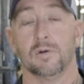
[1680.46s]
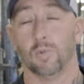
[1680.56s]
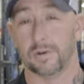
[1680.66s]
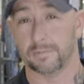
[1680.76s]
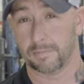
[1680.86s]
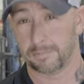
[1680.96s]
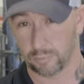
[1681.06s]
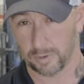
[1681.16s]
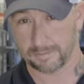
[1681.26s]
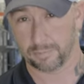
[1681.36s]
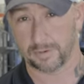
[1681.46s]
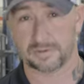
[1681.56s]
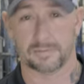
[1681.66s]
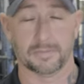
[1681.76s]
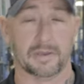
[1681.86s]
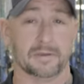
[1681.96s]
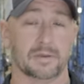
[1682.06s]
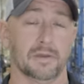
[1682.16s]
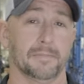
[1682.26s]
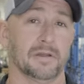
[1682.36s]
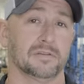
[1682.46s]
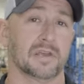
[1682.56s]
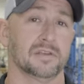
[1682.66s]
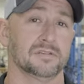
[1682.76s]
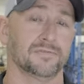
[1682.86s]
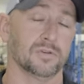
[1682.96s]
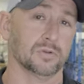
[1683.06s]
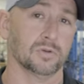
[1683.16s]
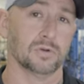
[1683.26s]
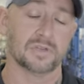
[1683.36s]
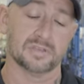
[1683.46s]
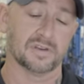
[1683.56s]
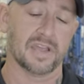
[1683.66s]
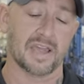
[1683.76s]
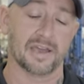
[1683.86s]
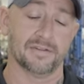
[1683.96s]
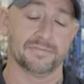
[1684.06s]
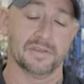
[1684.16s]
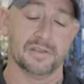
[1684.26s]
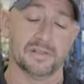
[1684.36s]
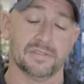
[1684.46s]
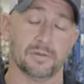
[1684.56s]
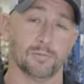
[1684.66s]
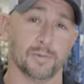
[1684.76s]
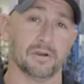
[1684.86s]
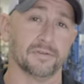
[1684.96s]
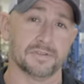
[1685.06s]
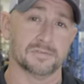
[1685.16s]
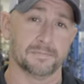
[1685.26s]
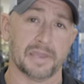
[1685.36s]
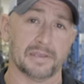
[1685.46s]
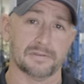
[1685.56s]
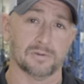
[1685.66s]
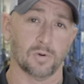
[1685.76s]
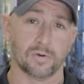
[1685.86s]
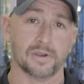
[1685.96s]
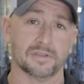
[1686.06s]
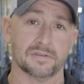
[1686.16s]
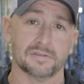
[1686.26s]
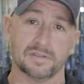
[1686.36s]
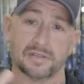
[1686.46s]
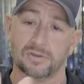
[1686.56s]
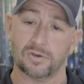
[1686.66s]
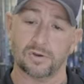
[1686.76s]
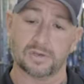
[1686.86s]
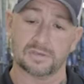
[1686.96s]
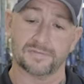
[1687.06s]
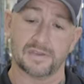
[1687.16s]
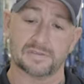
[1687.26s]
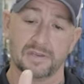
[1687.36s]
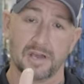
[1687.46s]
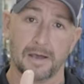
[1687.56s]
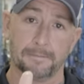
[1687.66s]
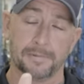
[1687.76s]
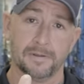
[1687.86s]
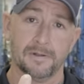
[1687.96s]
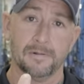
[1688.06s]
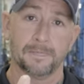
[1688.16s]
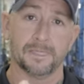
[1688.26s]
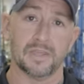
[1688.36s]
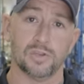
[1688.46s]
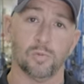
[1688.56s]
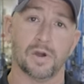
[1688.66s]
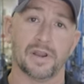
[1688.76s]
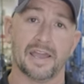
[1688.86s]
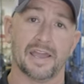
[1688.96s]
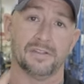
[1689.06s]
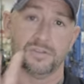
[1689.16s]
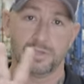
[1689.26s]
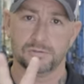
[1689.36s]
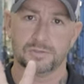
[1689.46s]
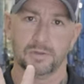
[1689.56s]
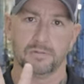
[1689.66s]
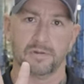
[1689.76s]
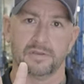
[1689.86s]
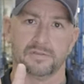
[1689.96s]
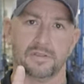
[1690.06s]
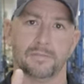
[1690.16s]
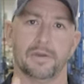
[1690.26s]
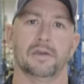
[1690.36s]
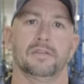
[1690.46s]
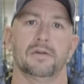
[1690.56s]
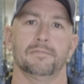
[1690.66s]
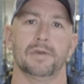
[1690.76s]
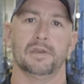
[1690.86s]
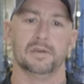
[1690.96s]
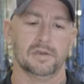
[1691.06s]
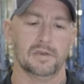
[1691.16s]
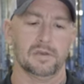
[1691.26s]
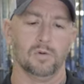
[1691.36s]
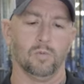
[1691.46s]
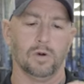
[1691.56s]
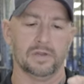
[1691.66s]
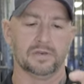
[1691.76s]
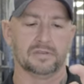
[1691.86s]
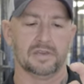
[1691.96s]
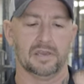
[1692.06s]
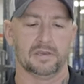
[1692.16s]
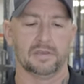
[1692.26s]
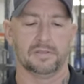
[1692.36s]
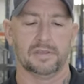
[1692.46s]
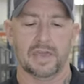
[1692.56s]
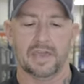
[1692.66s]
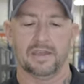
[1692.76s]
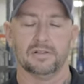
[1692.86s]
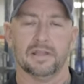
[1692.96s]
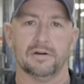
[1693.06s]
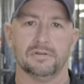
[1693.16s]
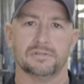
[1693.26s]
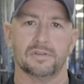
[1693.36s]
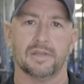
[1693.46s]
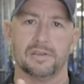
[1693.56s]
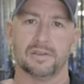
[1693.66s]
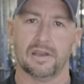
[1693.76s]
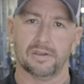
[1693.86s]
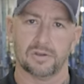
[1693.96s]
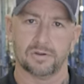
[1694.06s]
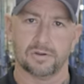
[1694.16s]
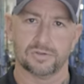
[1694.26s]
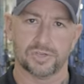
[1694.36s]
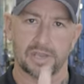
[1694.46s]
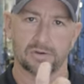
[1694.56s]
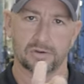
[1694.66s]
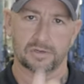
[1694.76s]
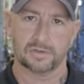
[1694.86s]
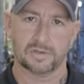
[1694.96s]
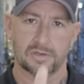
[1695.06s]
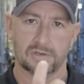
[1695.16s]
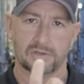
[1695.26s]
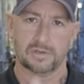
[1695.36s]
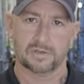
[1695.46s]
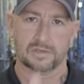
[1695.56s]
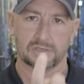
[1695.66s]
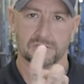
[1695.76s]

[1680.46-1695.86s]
One quick point to make about that is if your lure doesn't have the rear of its bait oriented so that the hook is facing up, then you want to add two split rings to the back of that bait. One to take the angle out so that now your J hook can